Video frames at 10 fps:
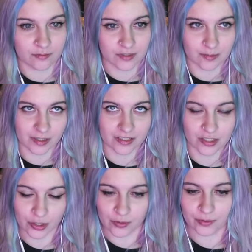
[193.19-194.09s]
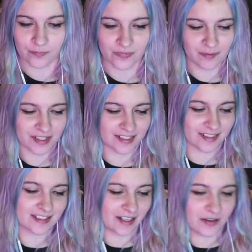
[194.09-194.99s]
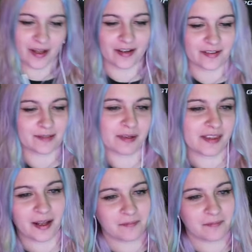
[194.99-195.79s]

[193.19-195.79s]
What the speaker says: to be the 2. That makes sense? I don't know how to explain that.